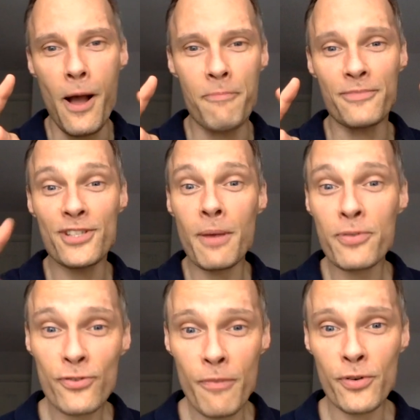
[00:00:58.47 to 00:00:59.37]

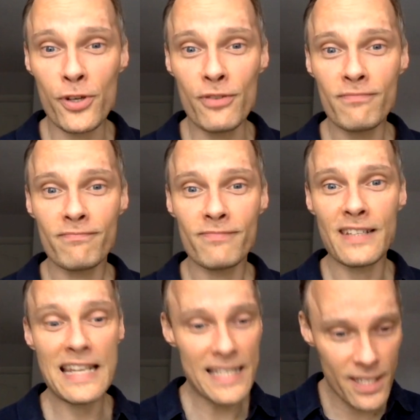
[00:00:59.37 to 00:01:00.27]
Subscription
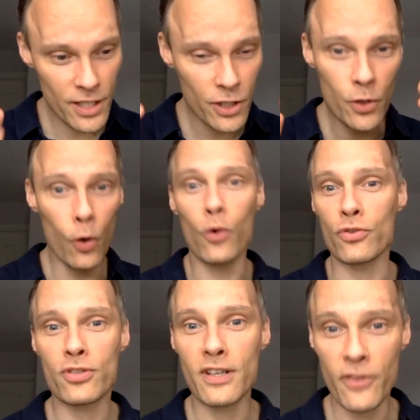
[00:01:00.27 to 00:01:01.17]
is
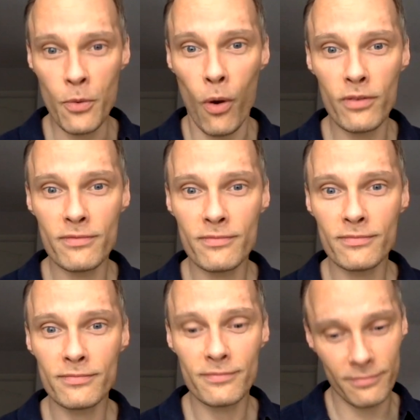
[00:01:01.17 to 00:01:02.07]
yours if you want
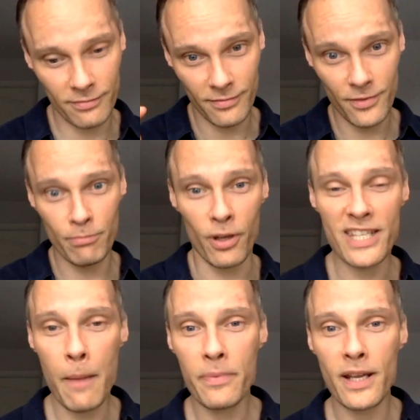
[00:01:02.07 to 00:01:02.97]
by
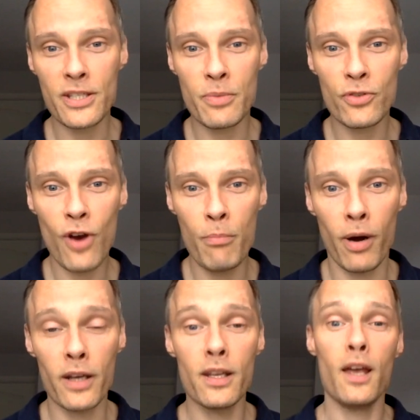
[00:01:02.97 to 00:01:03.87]
tapping that subscribe button.